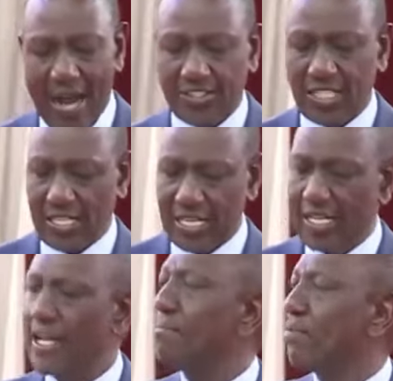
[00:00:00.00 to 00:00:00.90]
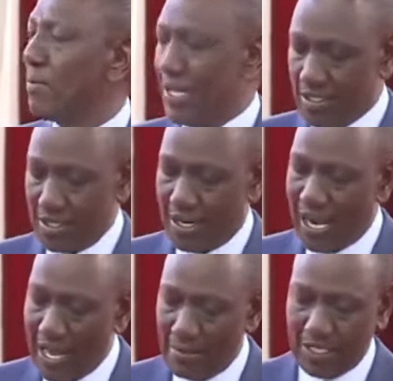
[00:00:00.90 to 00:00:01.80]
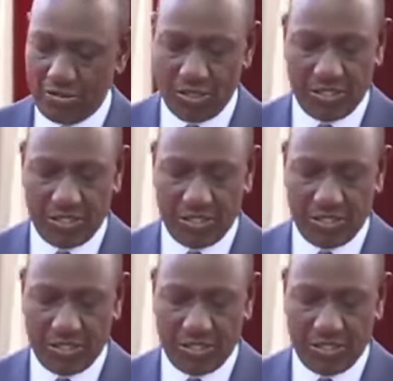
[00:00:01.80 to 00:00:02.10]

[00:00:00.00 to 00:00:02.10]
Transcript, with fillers: urgently implement climate